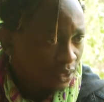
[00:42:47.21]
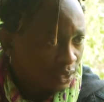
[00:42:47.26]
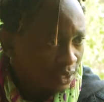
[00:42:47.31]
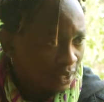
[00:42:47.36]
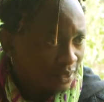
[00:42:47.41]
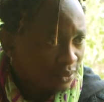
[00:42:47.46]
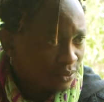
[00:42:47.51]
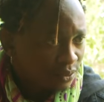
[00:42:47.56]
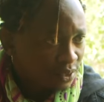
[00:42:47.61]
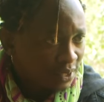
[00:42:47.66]

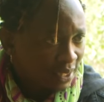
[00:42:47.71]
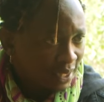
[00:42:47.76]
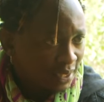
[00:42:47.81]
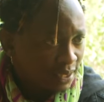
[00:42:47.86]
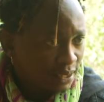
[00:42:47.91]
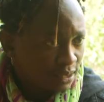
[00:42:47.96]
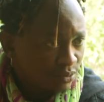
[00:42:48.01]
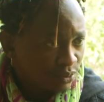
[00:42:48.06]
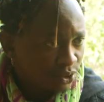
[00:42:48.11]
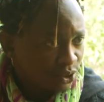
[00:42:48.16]
that was
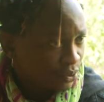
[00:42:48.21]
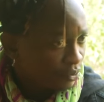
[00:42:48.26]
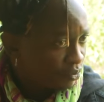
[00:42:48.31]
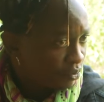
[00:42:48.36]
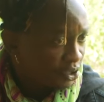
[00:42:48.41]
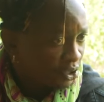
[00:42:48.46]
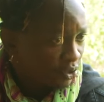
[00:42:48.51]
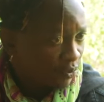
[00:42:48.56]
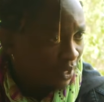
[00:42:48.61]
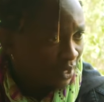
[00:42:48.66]
nice, we
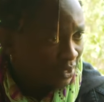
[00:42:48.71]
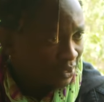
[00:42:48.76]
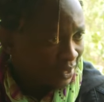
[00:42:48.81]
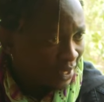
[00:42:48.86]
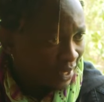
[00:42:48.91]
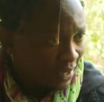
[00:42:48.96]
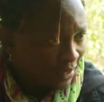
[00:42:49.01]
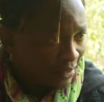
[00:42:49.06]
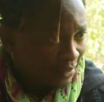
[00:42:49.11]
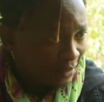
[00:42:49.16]
should work
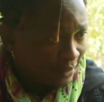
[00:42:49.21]
together.